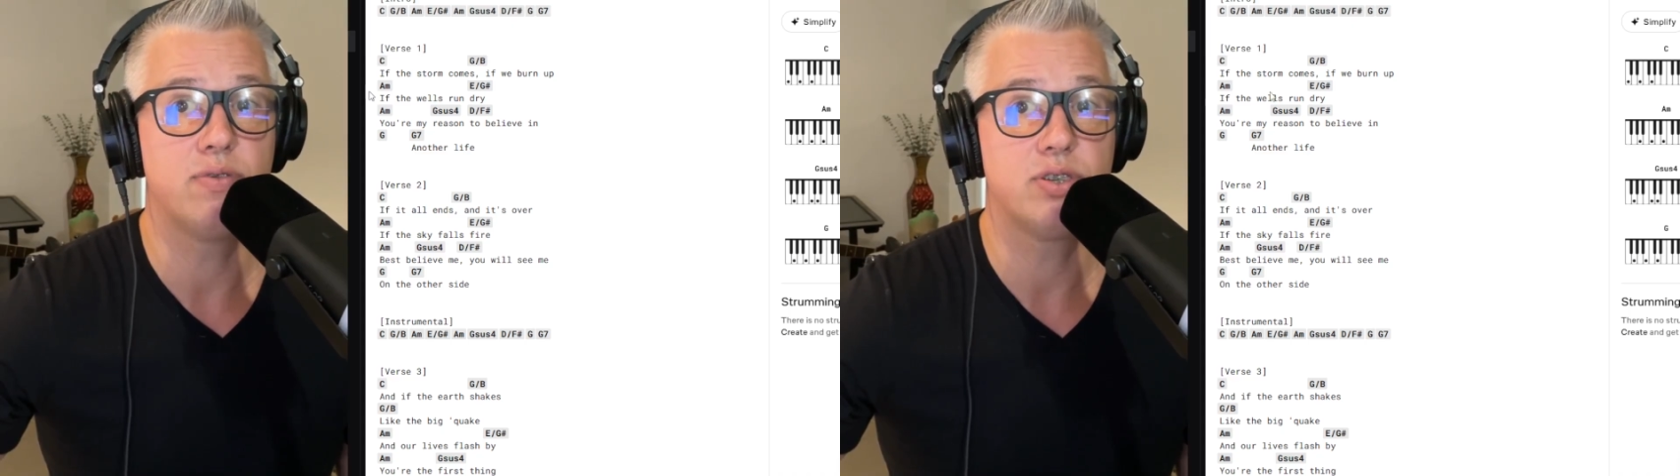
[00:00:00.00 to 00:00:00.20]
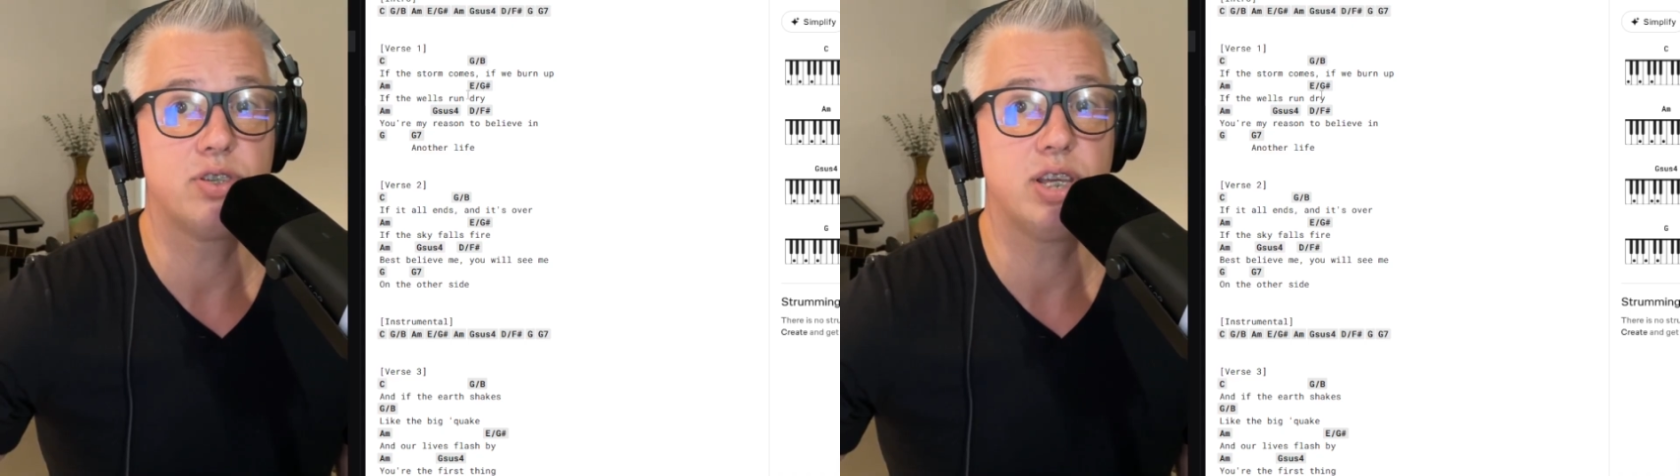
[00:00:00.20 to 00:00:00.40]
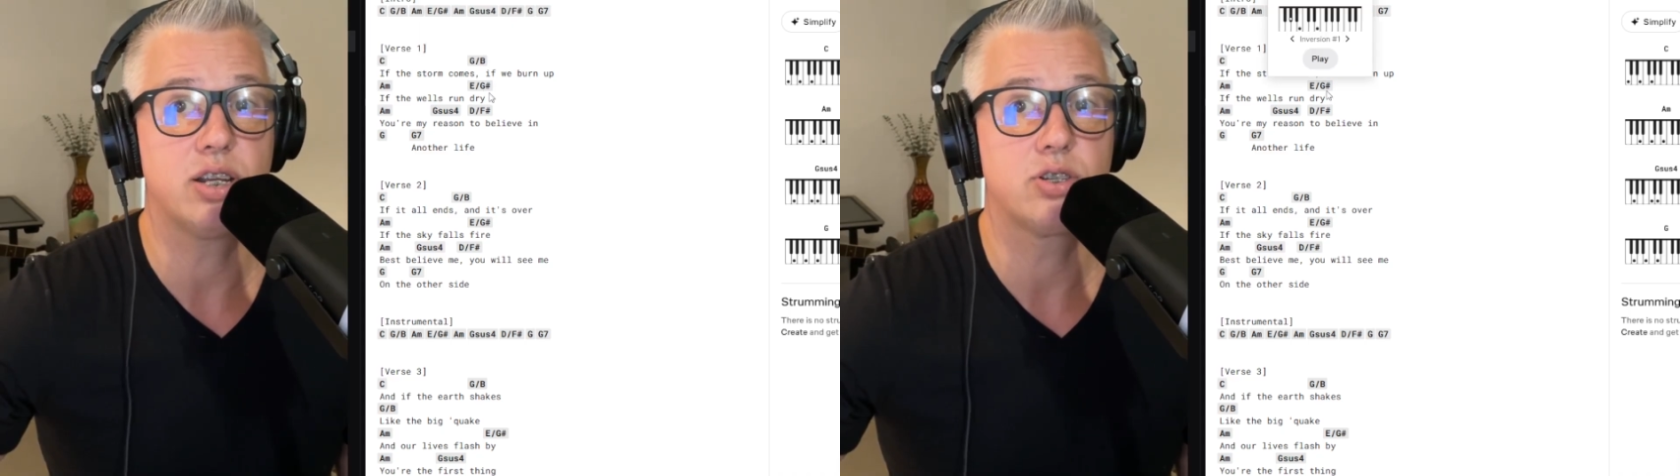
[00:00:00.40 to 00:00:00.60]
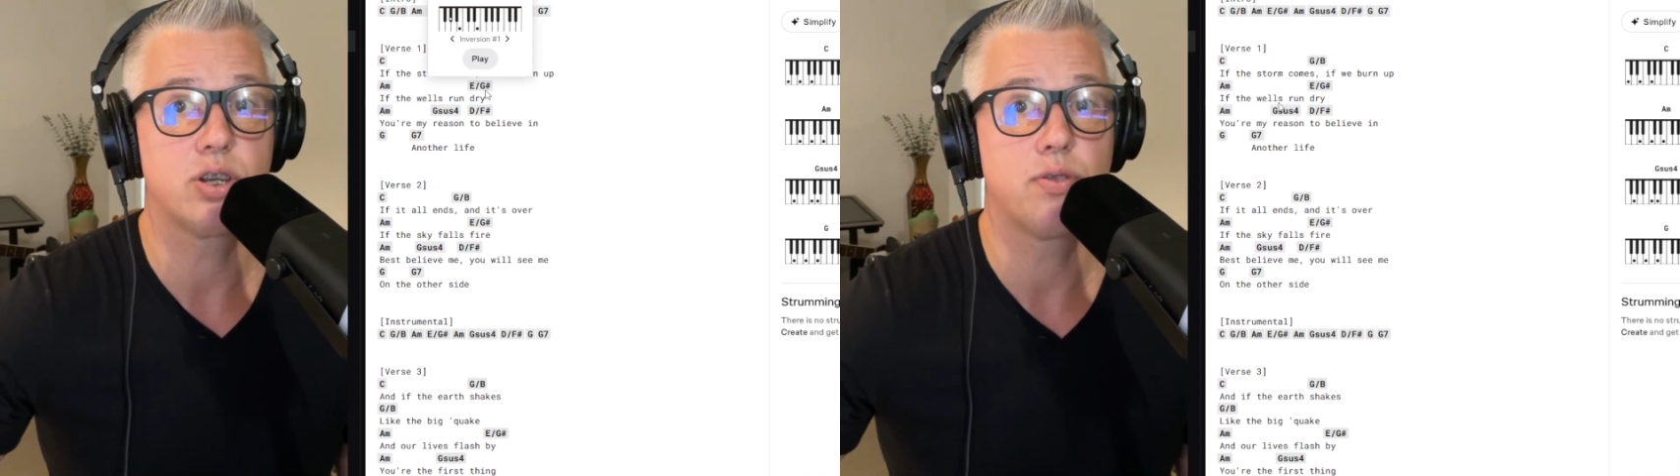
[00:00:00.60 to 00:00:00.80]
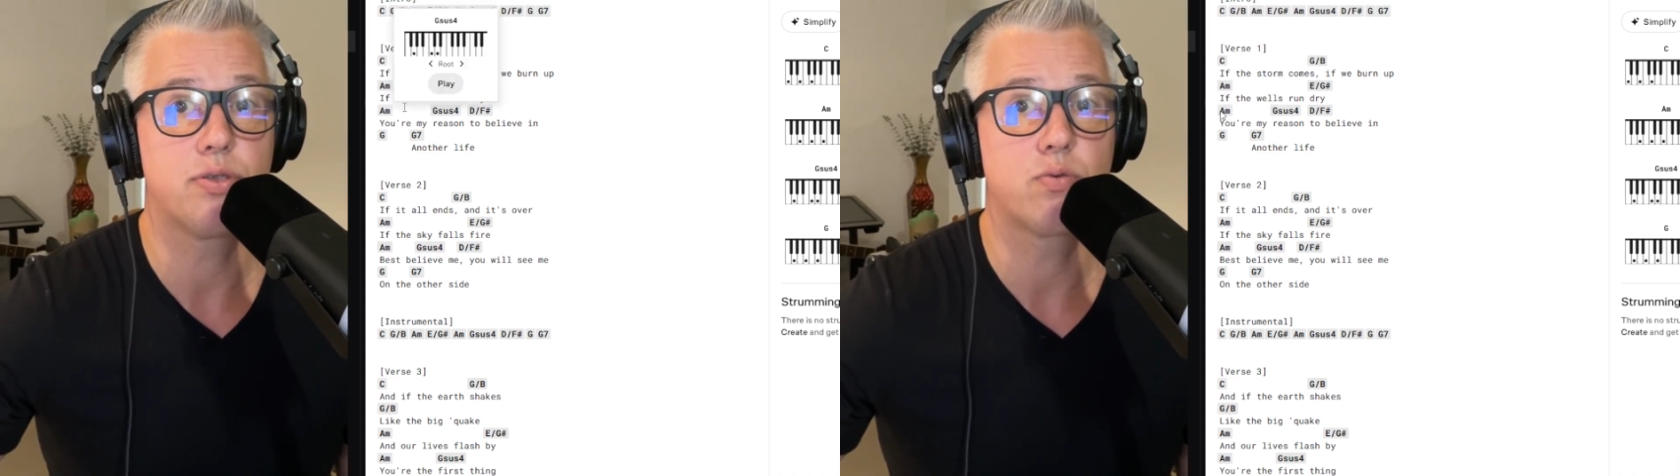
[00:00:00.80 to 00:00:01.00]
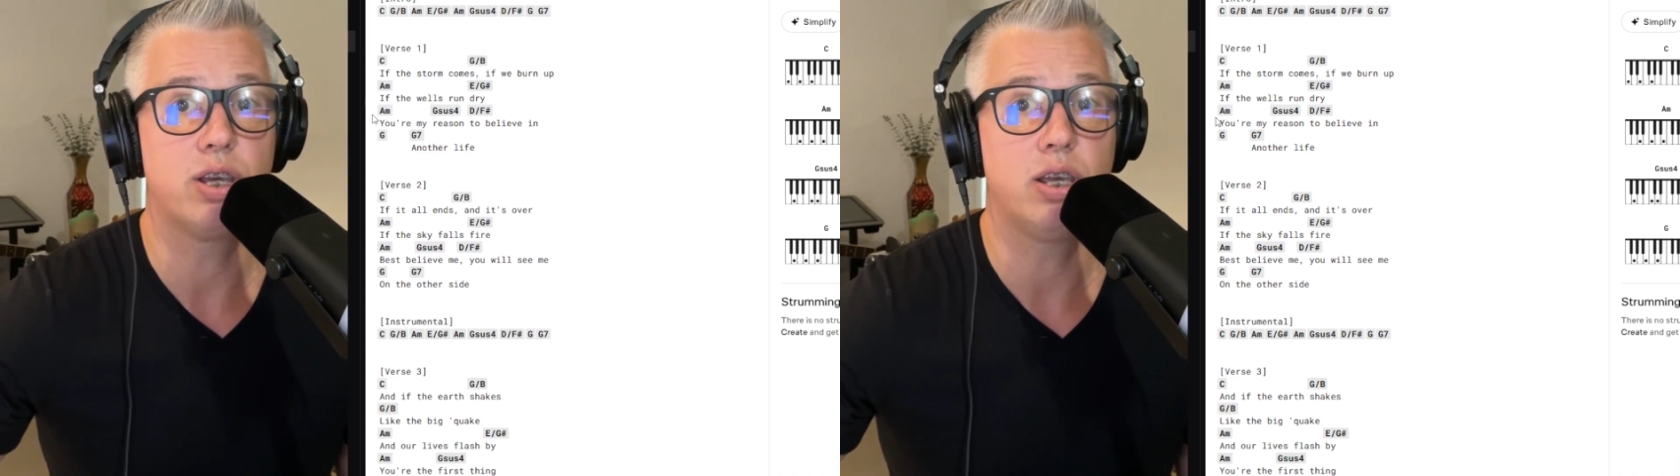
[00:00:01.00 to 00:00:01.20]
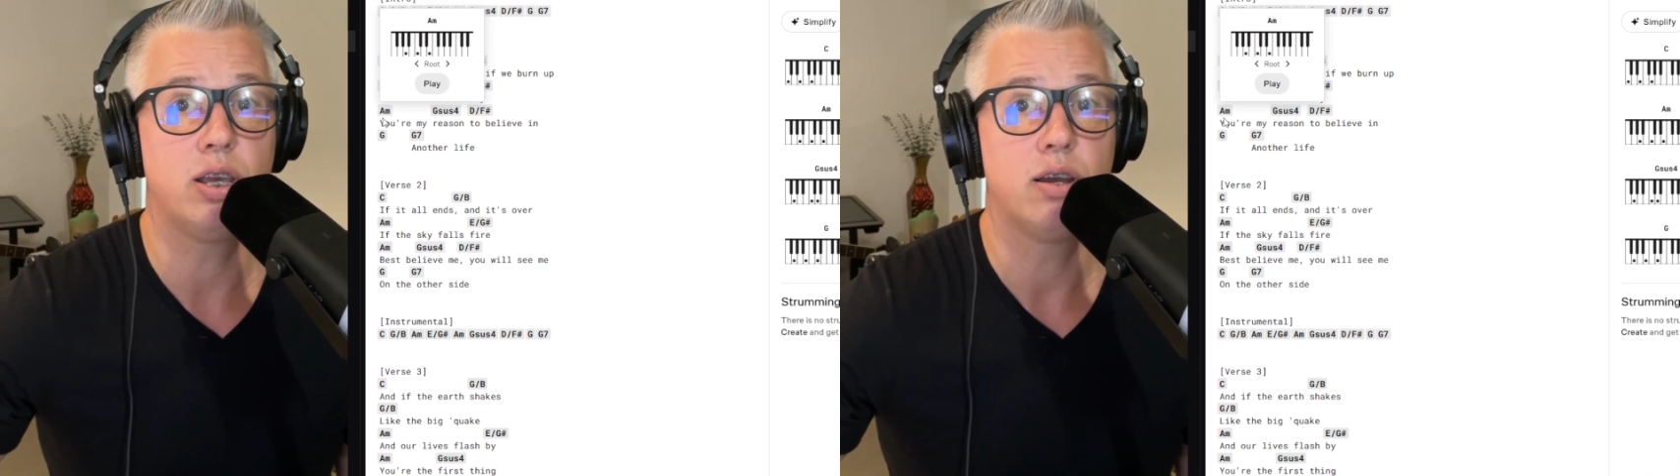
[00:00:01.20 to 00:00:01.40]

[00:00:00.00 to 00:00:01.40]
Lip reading: 6, 3,